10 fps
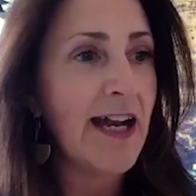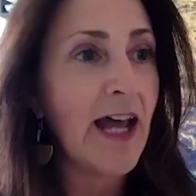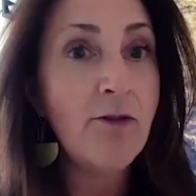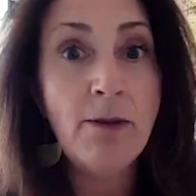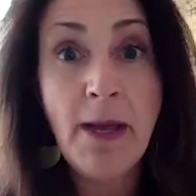And
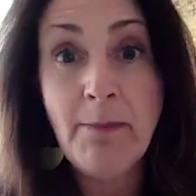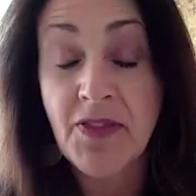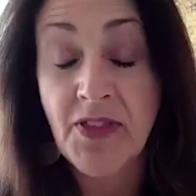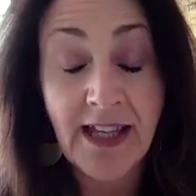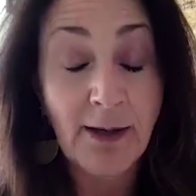I remember
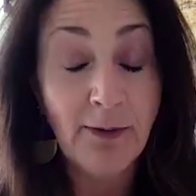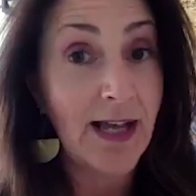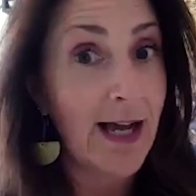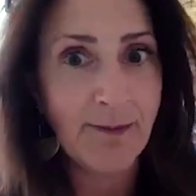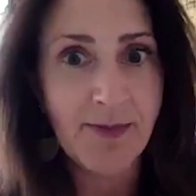thinking it was
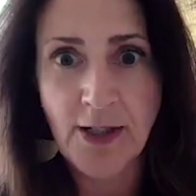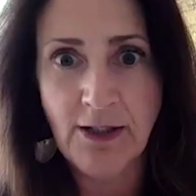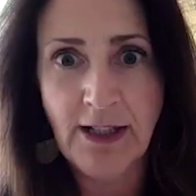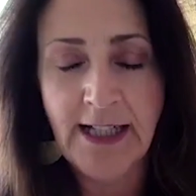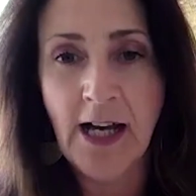
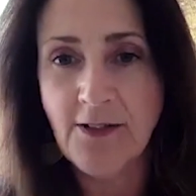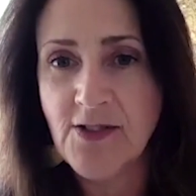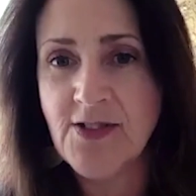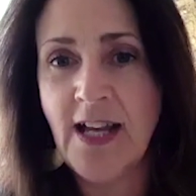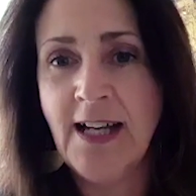absolutely
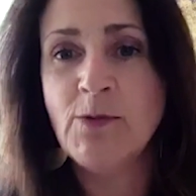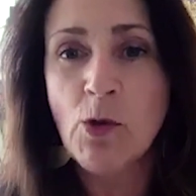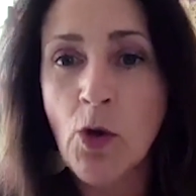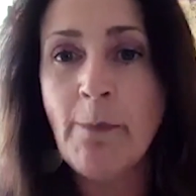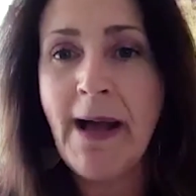nuts. And it was
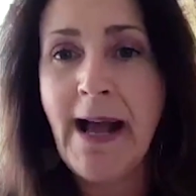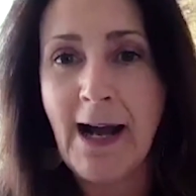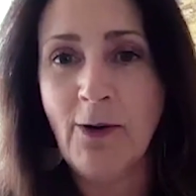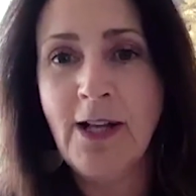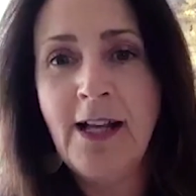all
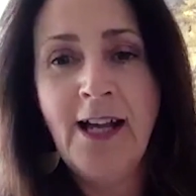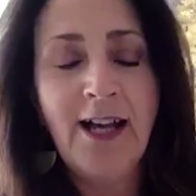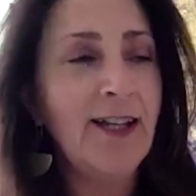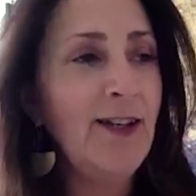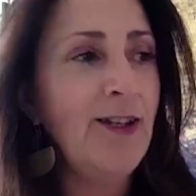about,
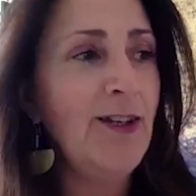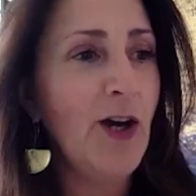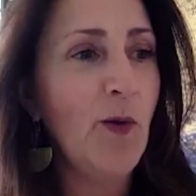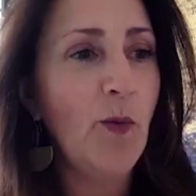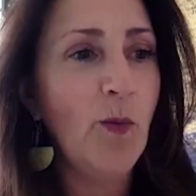
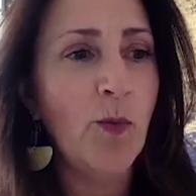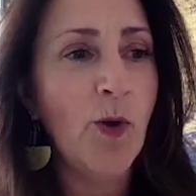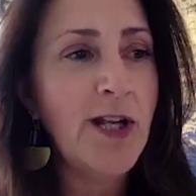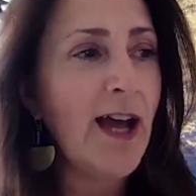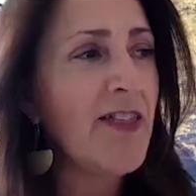
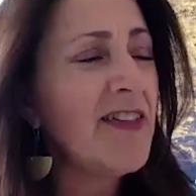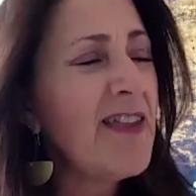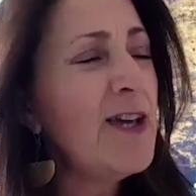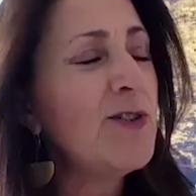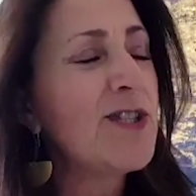I think
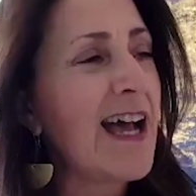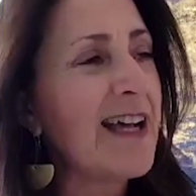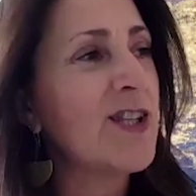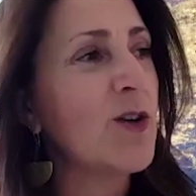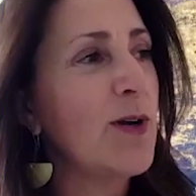they used to
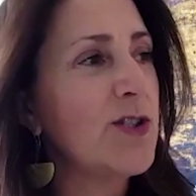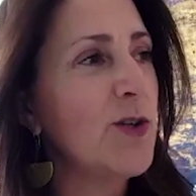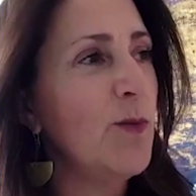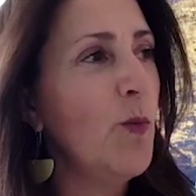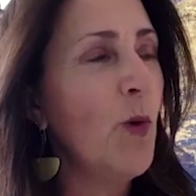ask the
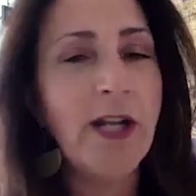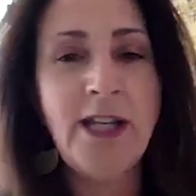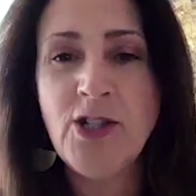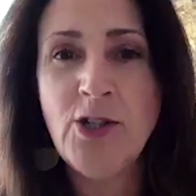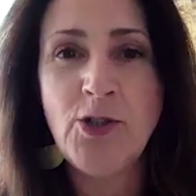question, what
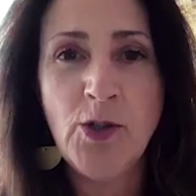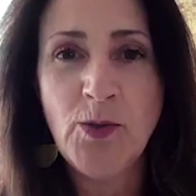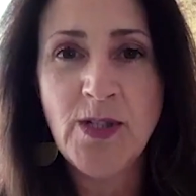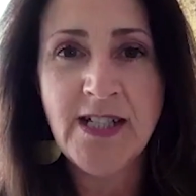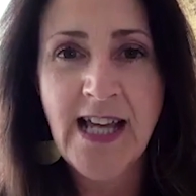did you do
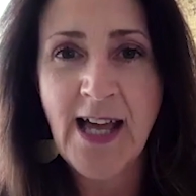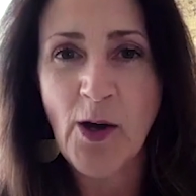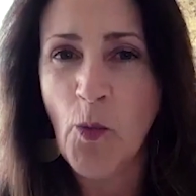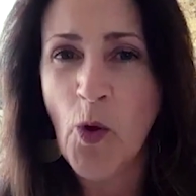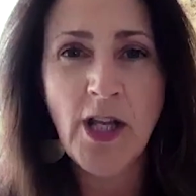today?
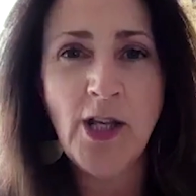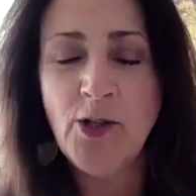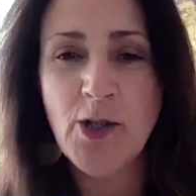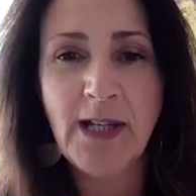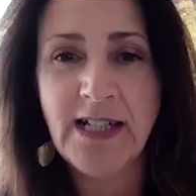Or what are you
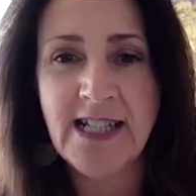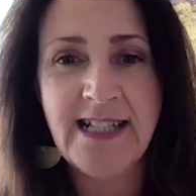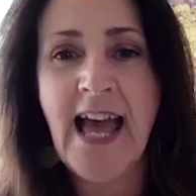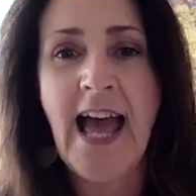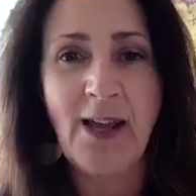doing
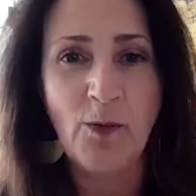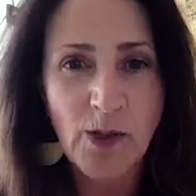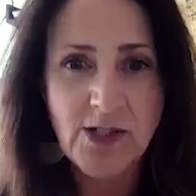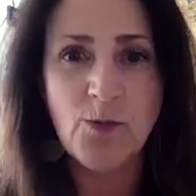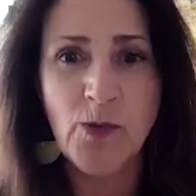today?
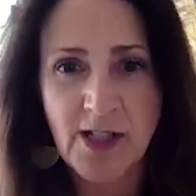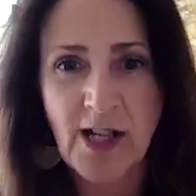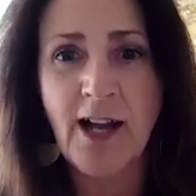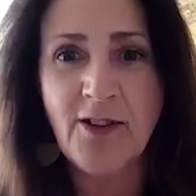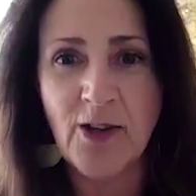Was
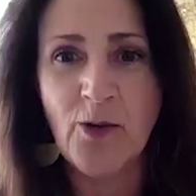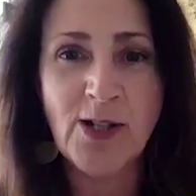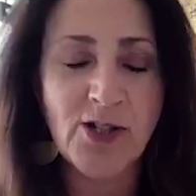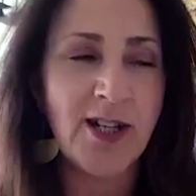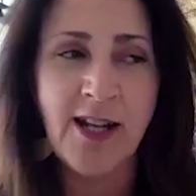kind of the
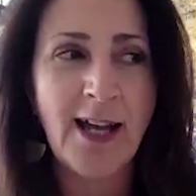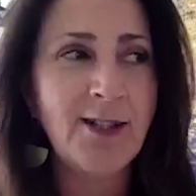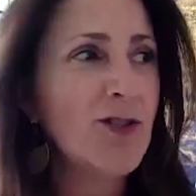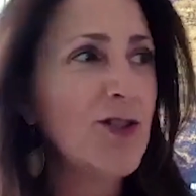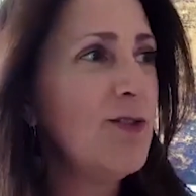question. And I
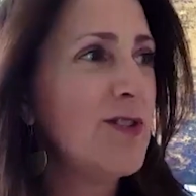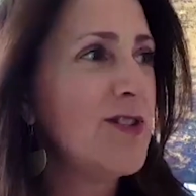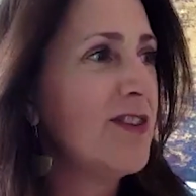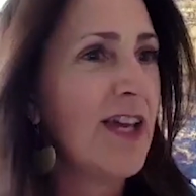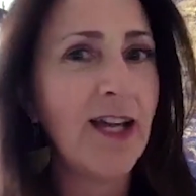just used to
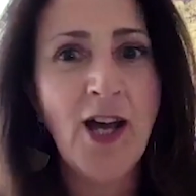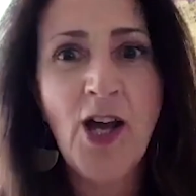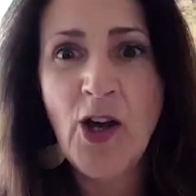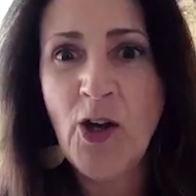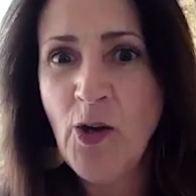think,
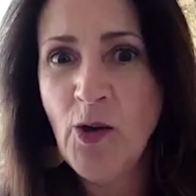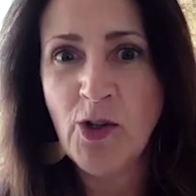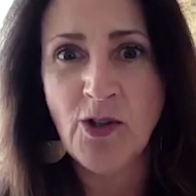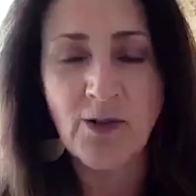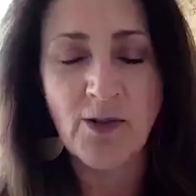who
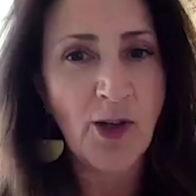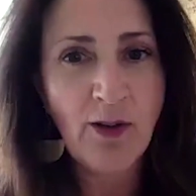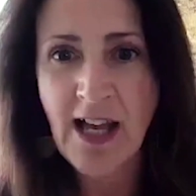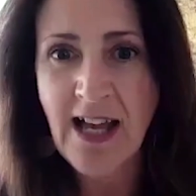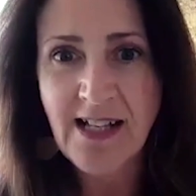
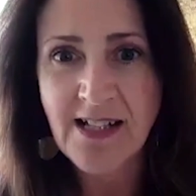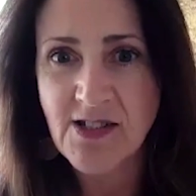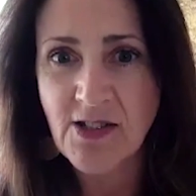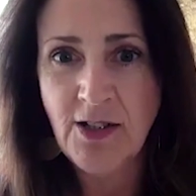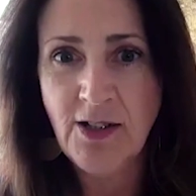cares,
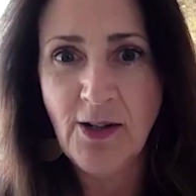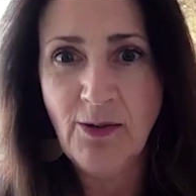you know,